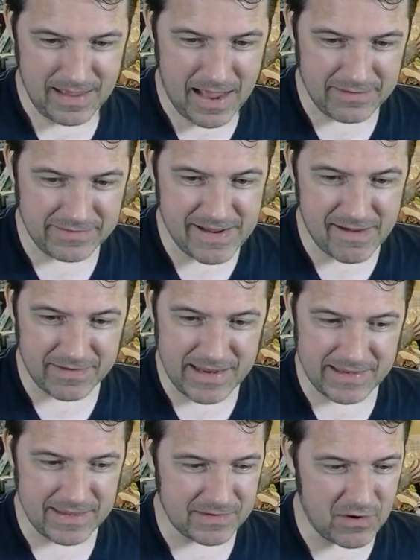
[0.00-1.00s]
I doubt
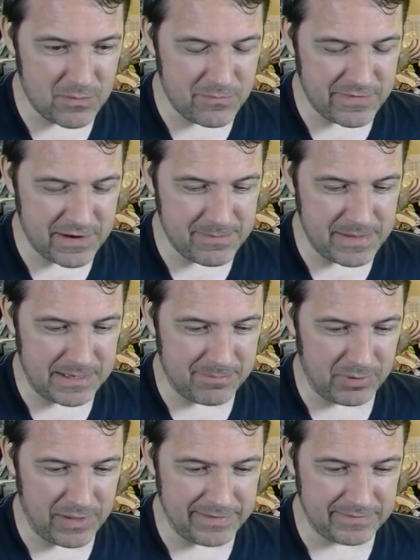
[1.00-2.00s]
he can go very many
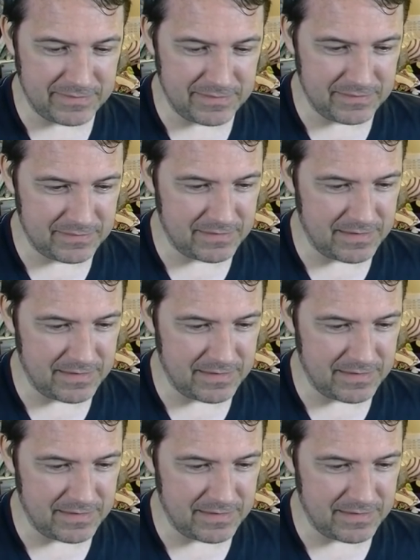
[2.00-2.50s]
places